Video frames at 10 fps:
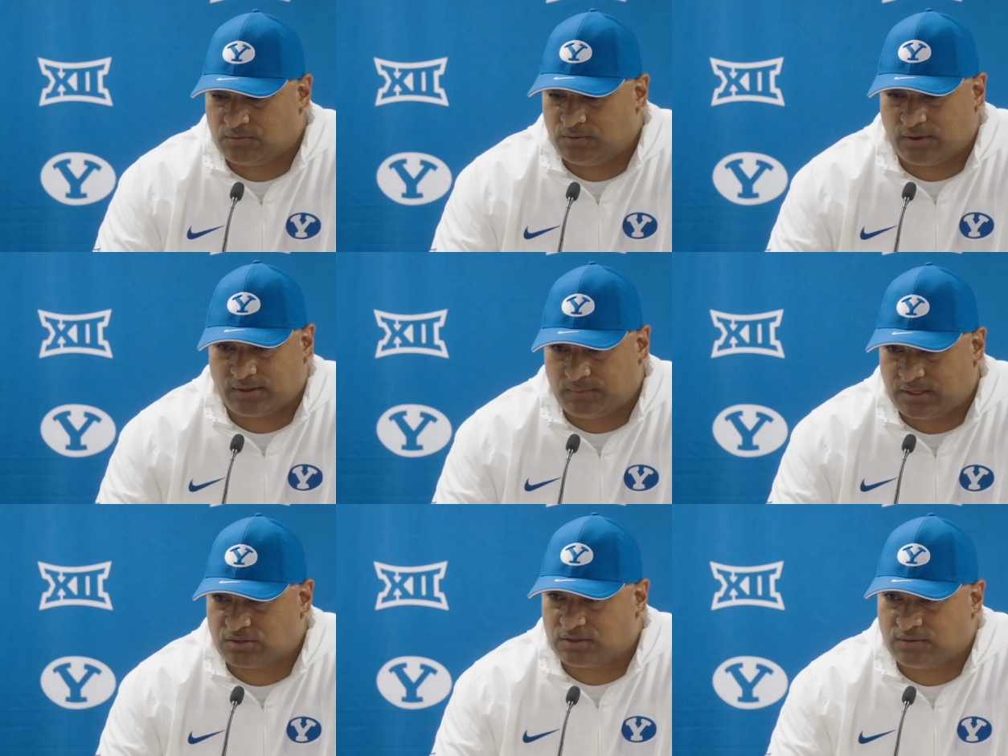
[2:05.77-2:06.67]
So we wanted to
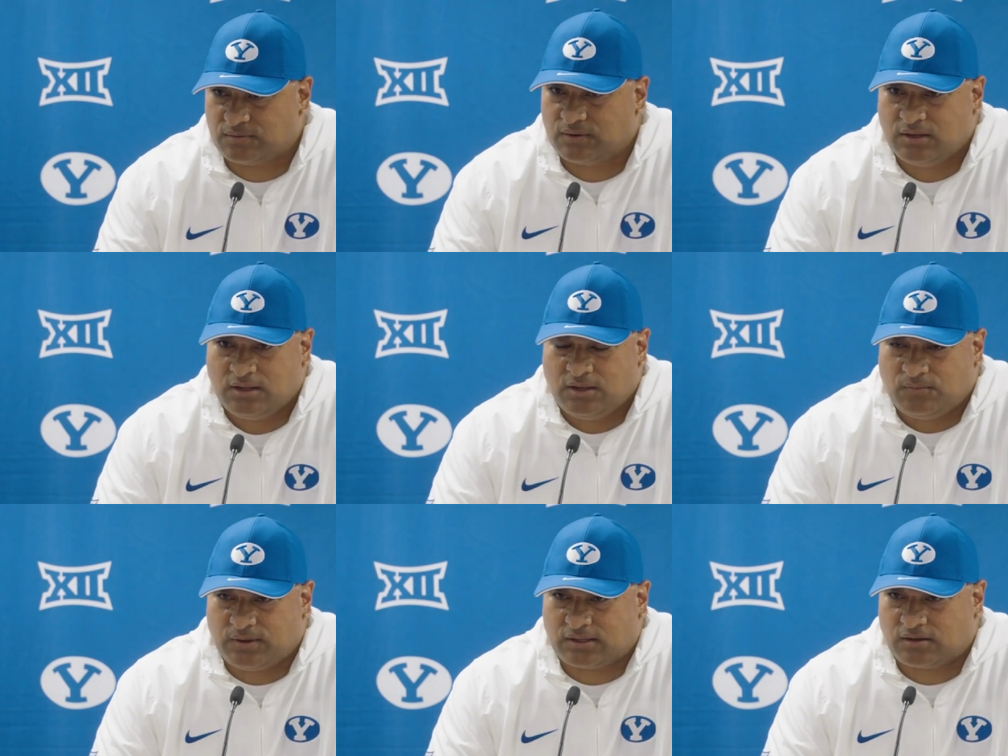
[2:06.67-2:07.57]
make sure that
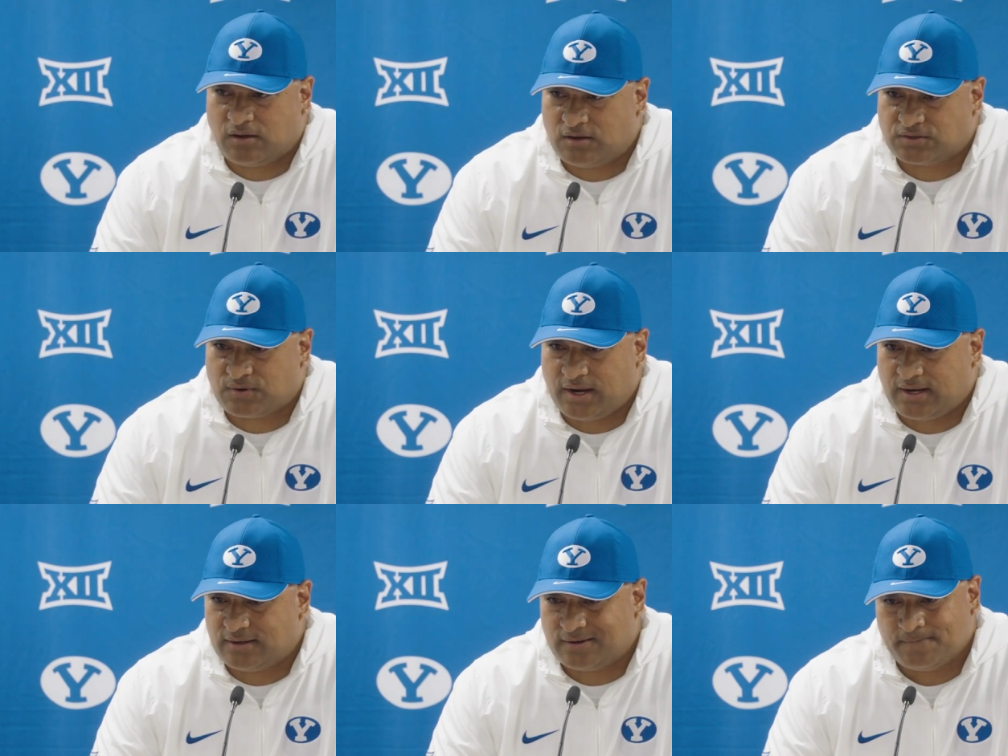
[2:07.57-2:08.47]
we get the calls
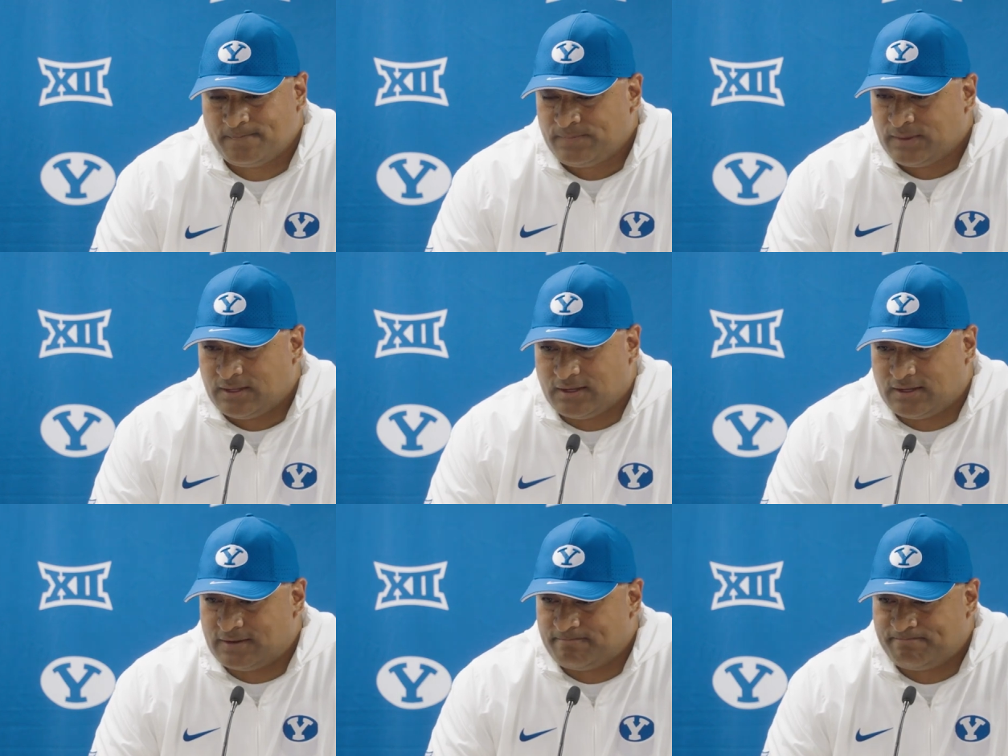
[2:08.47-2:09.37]
right. And
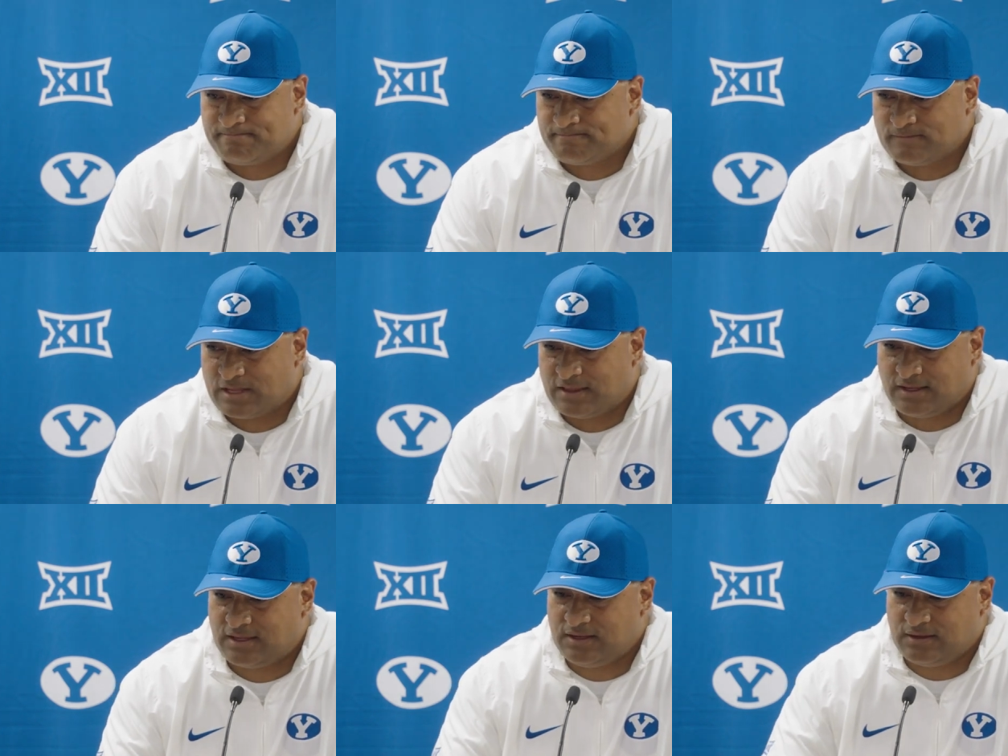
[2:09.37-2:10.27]
I
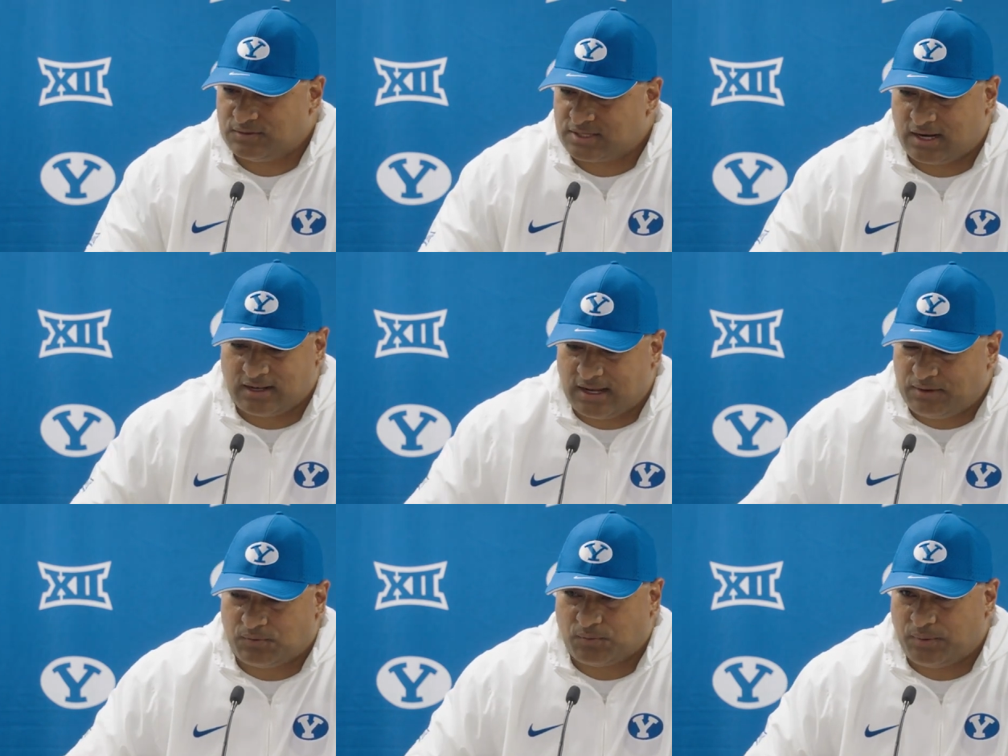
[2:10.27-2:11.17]
think he was kind of
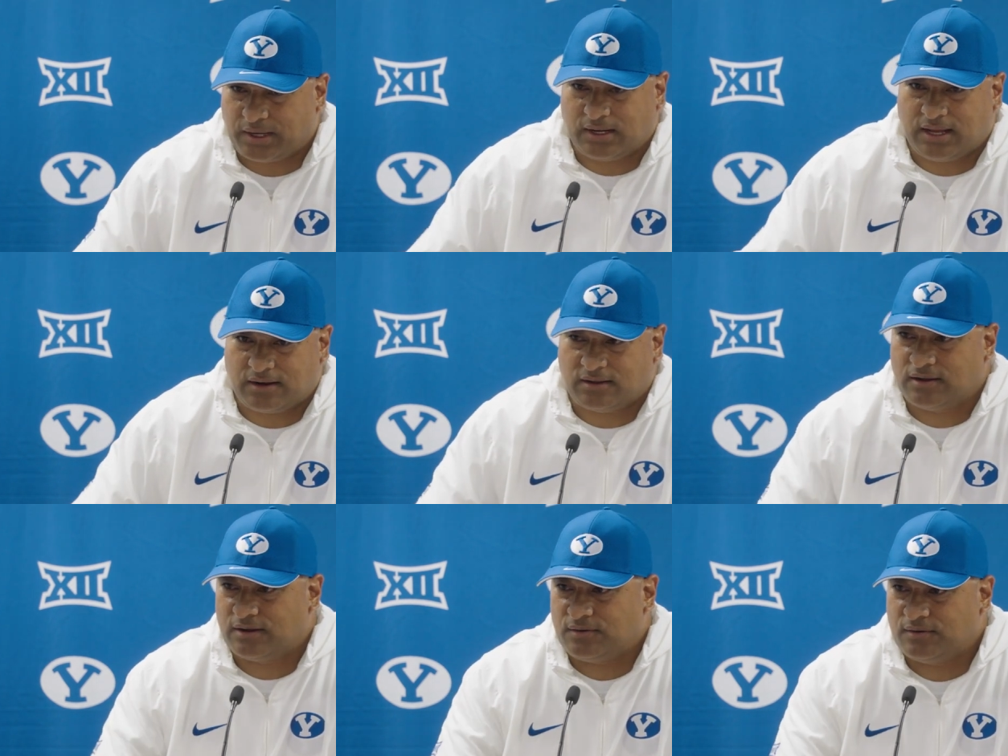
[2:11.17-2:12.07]
late when we were breaking out of the
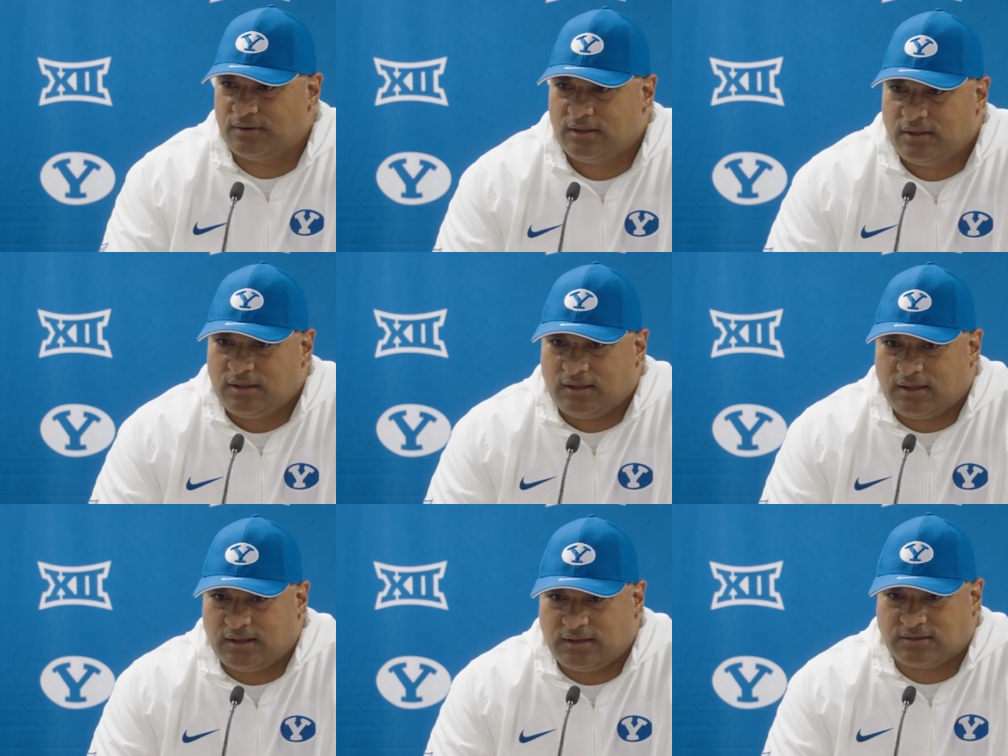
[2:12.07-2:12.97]
huddle,
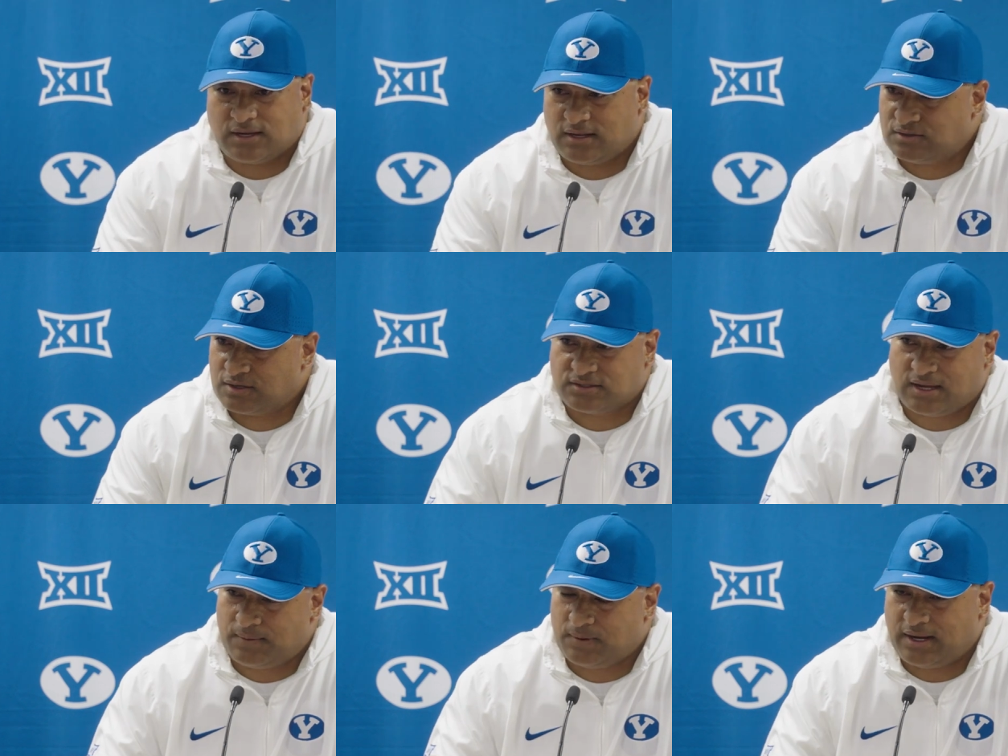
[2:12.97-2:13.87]
and he kind of took his
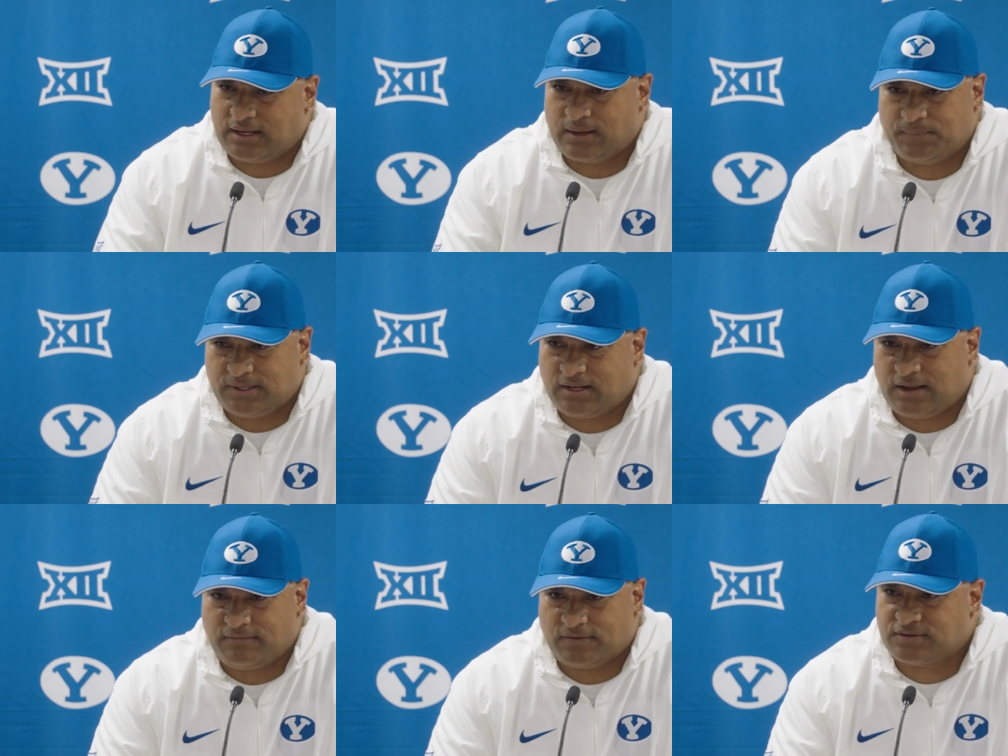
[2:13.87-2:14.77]
time lining up and didn't
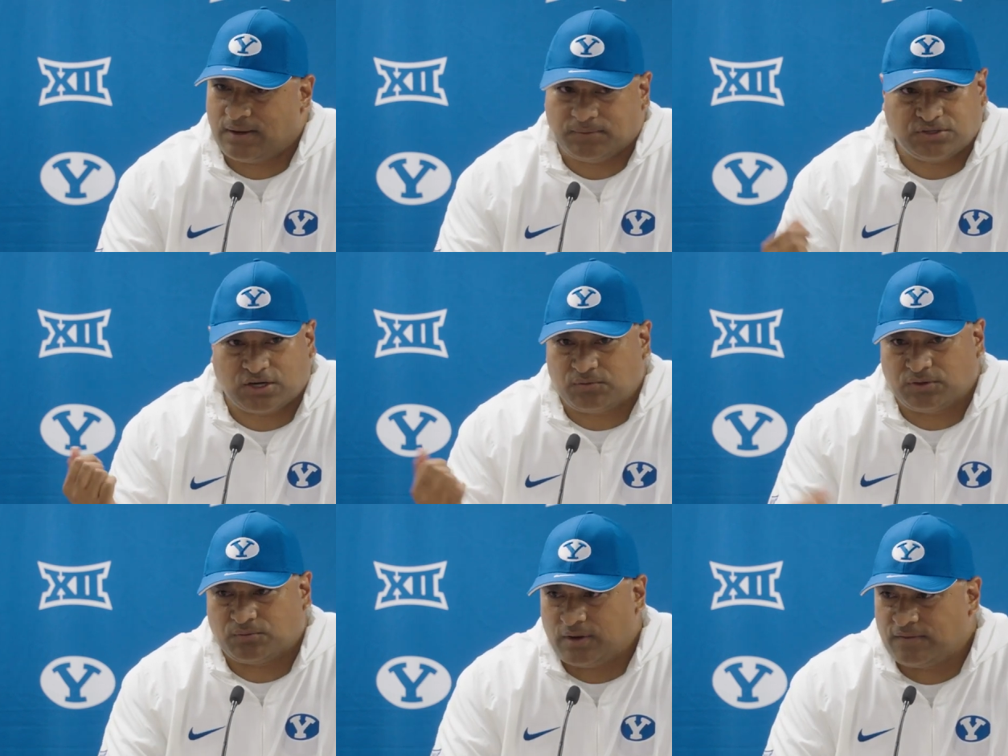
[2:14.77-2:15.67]
have enough time to check
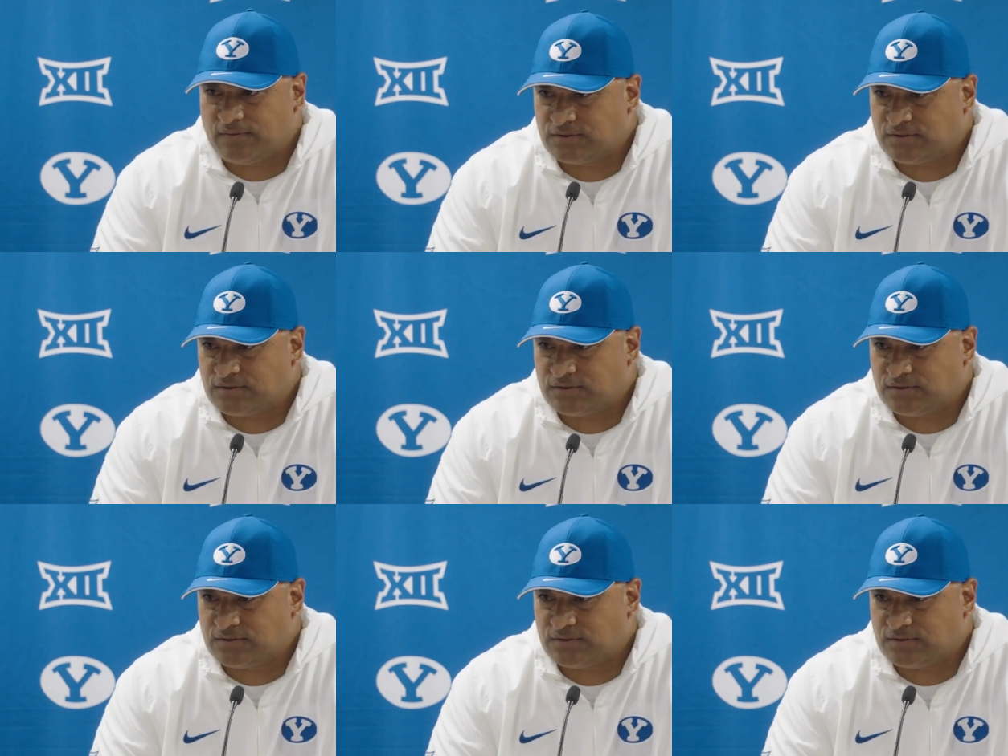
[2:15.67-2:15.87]
with the ref.